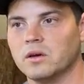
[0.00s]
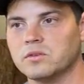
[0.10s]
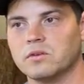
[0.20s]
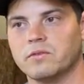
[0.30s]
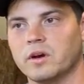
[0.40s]

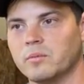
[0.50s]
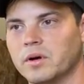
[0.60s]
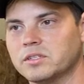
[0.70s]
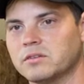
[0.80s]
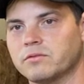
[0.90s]
Those are very
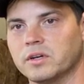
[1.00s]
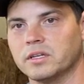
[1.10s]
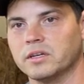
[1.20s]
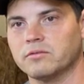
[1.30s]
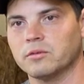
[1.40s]
budget
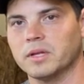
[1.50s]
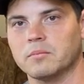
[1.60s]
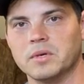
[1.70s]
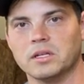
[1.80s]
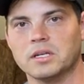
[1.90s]
friendly from
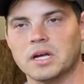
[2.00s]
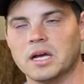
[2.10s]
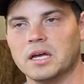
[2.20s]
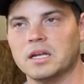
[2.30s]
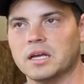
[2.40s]
like
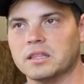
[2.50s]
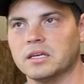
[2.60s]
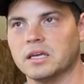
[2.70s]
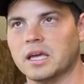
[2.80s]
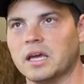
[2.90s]
Milladon. I
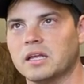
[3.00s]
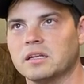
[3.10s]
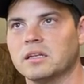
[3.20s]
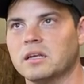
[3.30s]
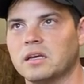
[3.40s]
think
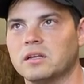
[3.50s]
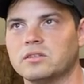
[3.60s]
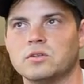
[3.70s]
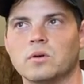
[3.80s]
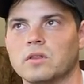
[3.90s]
Canton
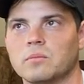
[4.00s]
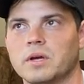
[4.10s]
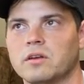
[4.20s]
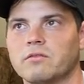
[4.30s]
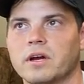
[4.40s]
and two other
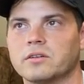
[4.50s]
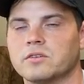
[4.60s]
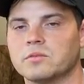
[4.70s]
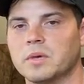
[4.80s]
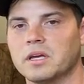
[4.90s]

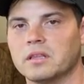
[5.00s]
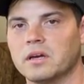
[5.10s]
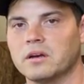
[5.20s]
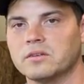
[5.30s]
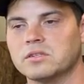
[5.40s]
manufacturers make
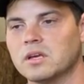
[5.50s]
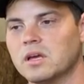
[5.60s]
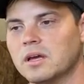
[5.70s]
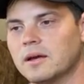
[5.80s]
theirs.